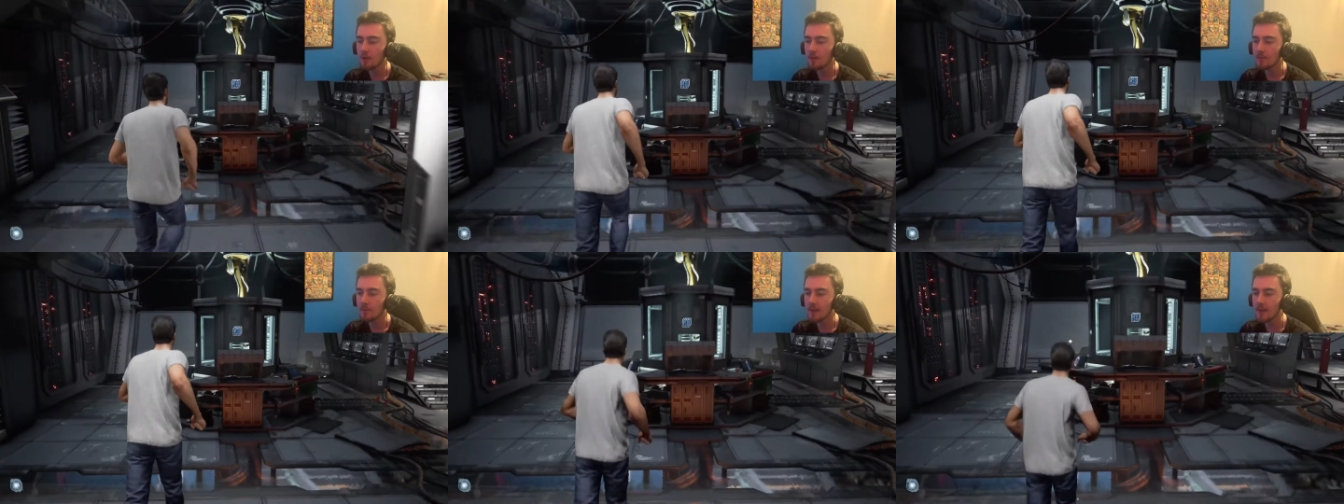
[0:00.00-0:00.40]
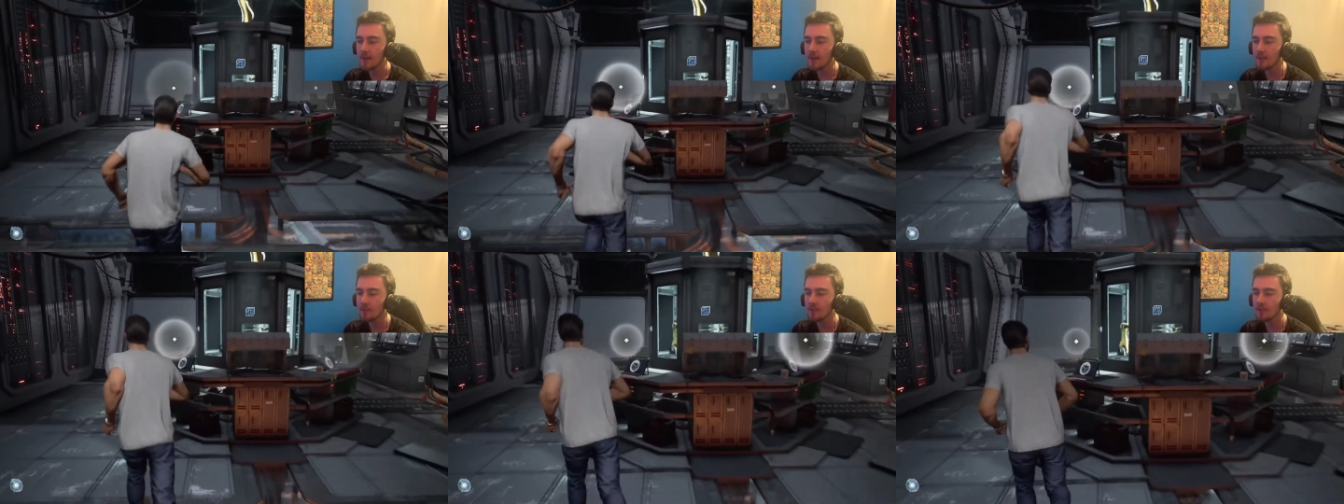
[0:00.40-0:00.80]

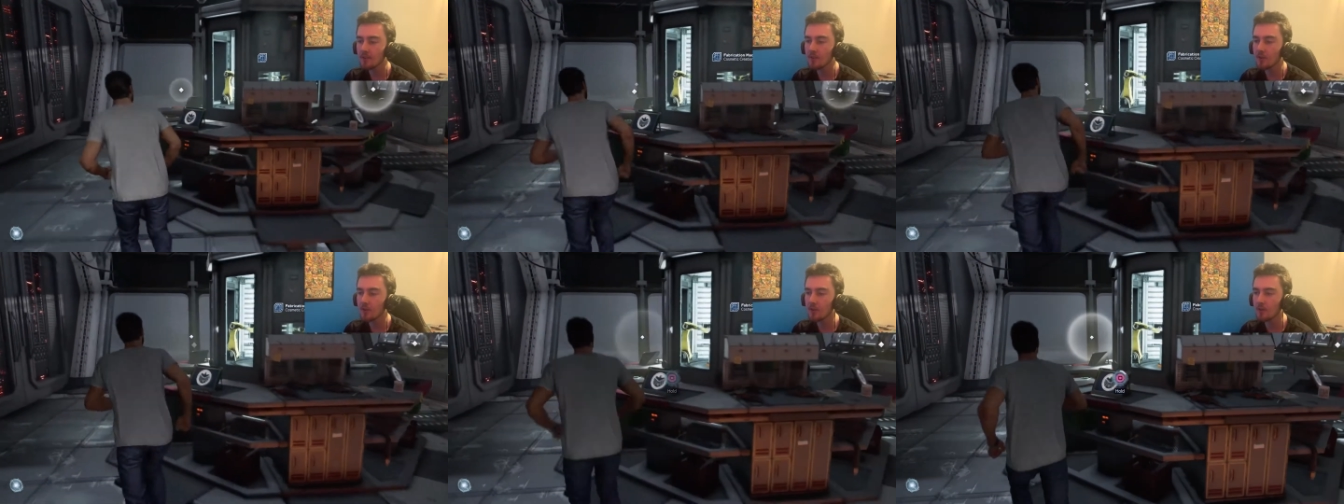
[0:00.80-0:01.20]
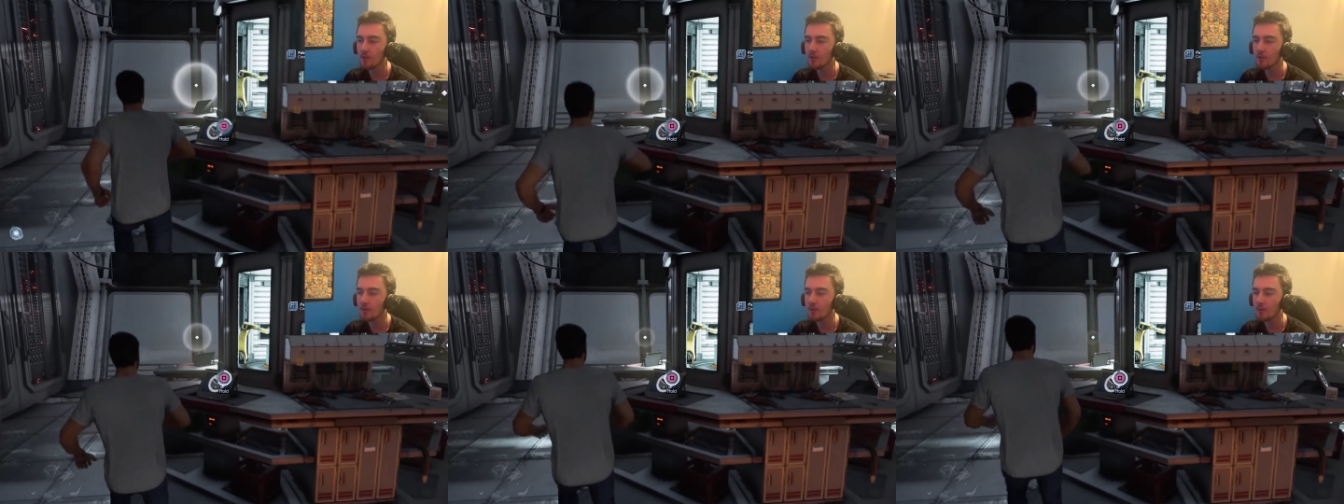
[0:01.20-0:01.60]
Yes, let's
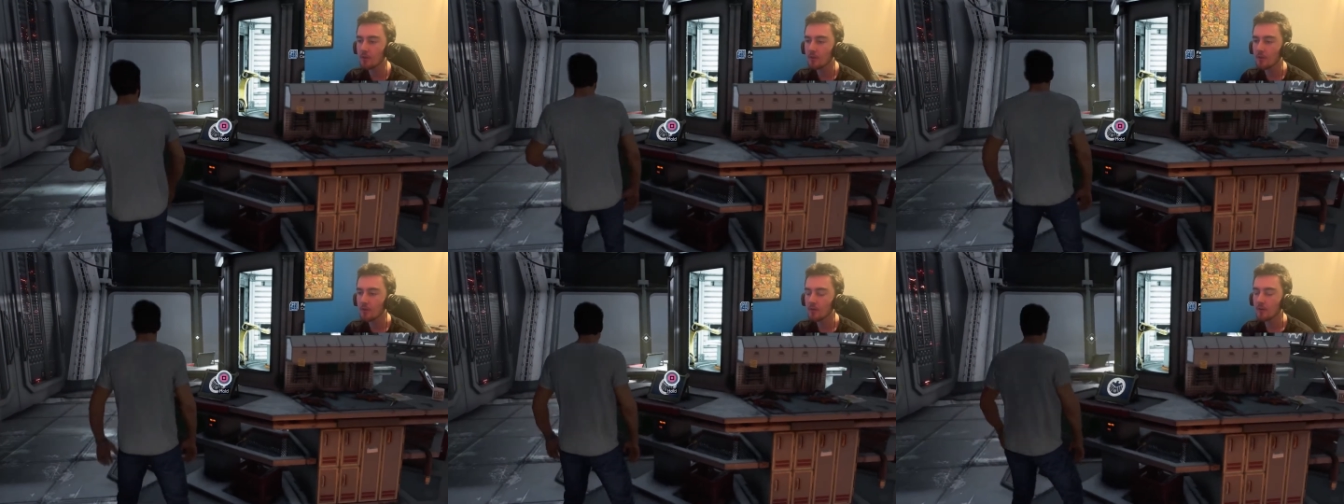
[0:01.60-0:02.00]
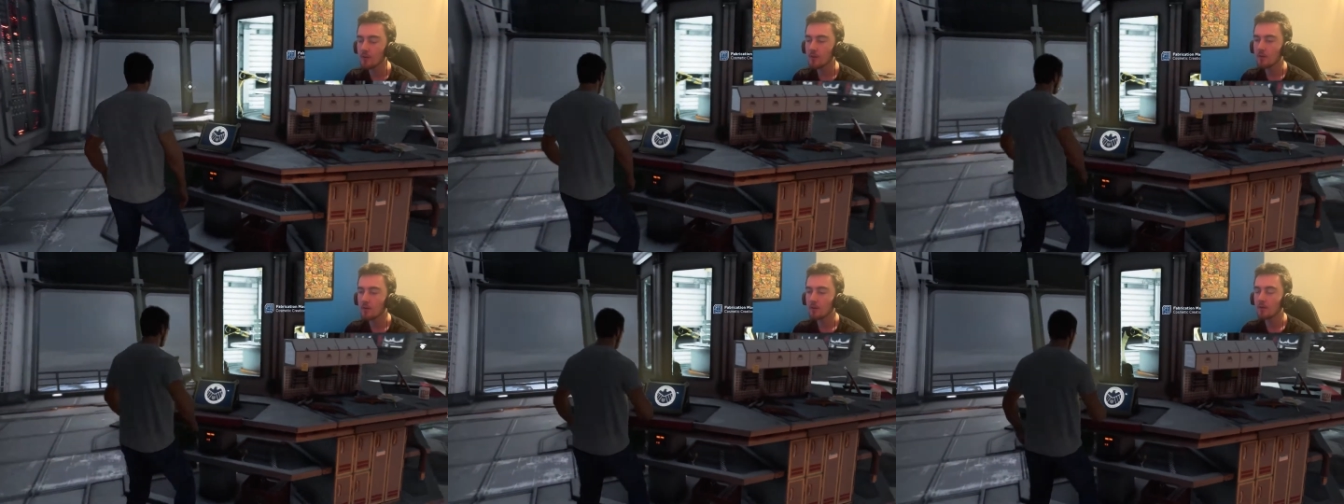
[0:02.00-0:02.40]
go.
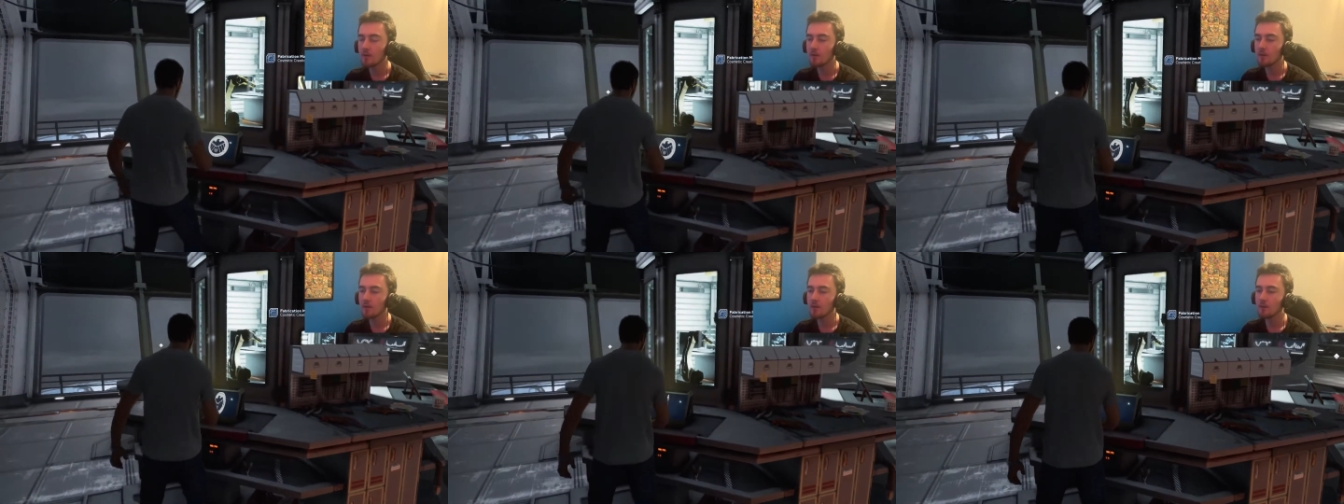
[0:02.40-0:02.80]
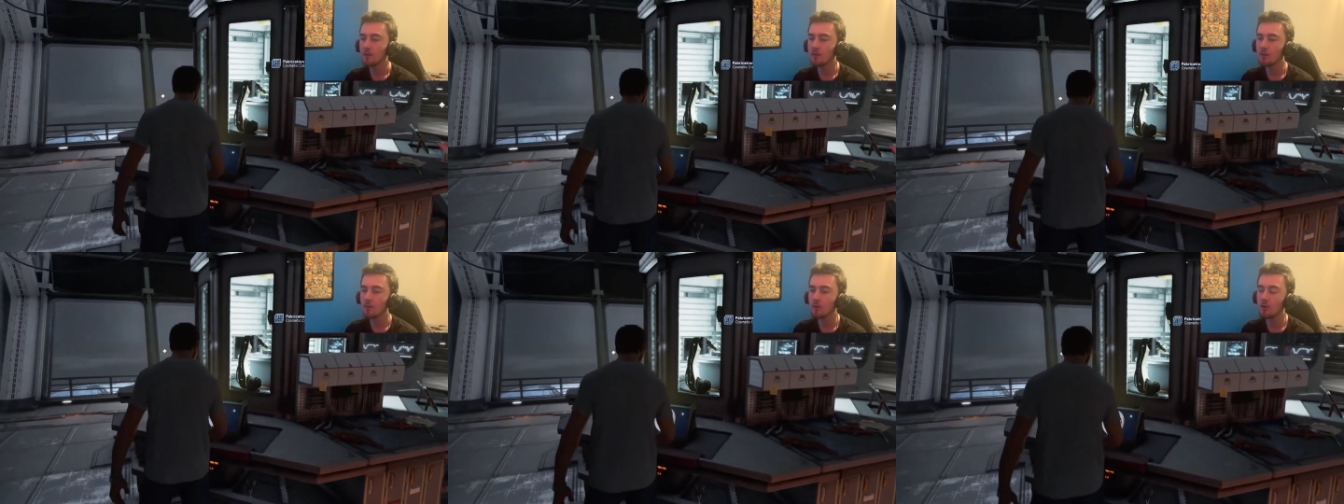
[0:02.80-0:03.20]

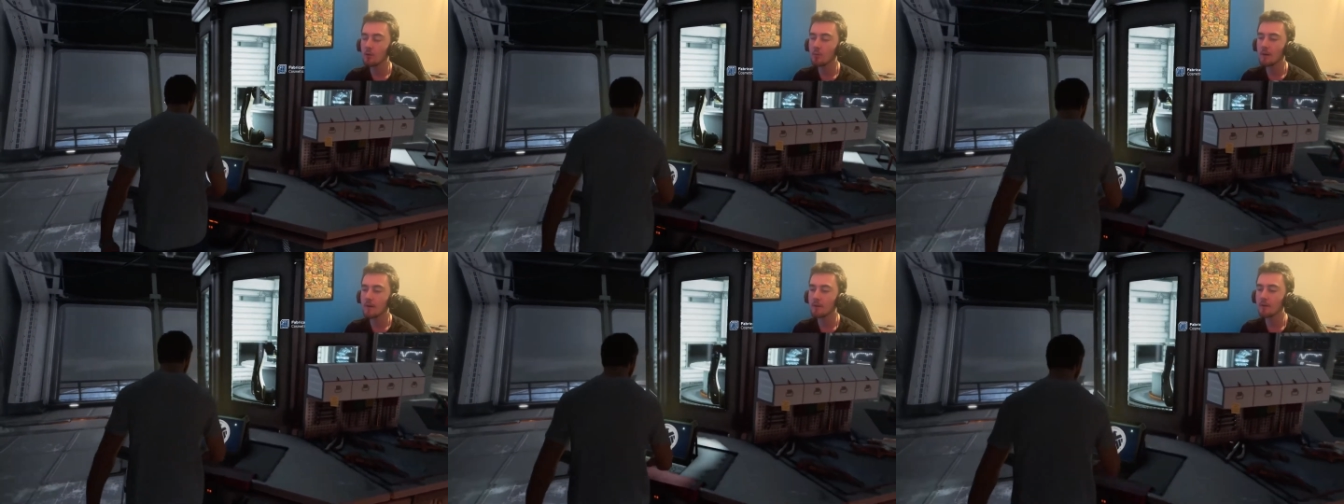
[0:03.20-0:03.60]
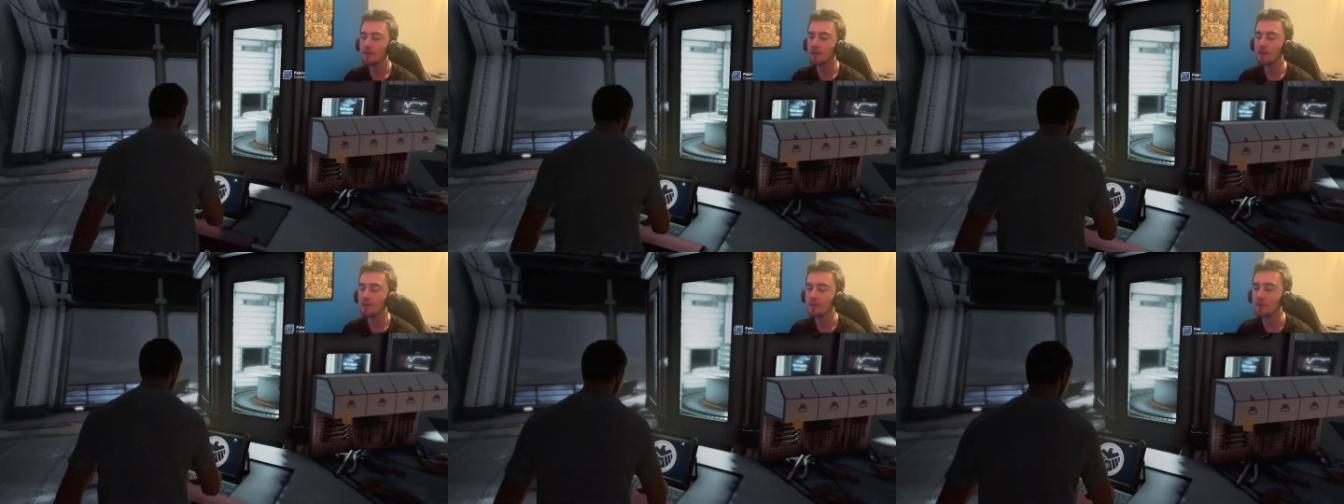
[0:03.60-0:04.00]
Oh my
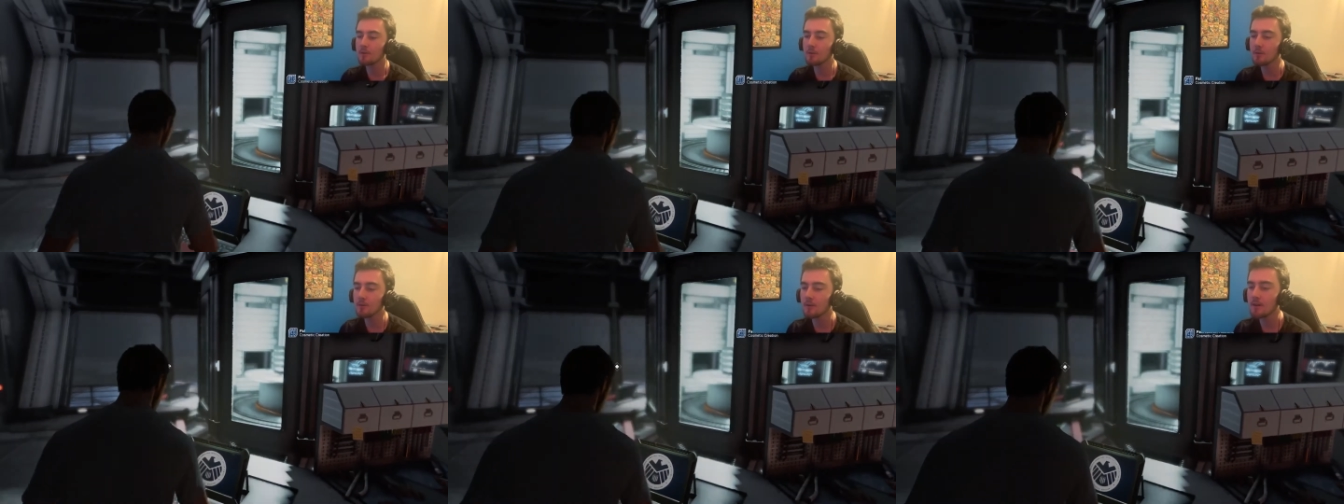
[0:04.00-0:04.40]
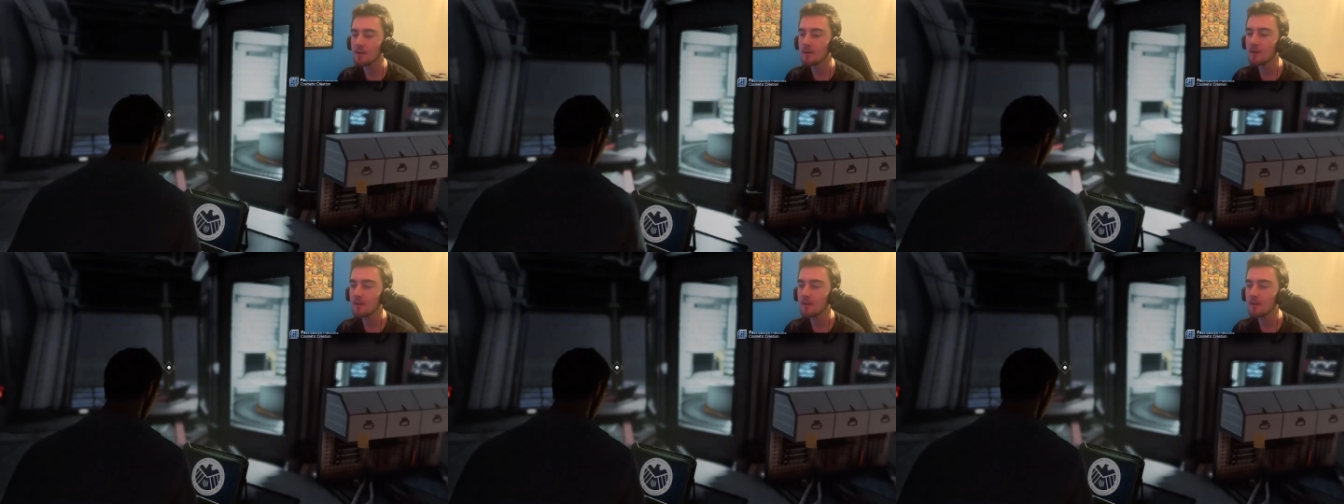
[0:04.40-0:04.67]
god, dude.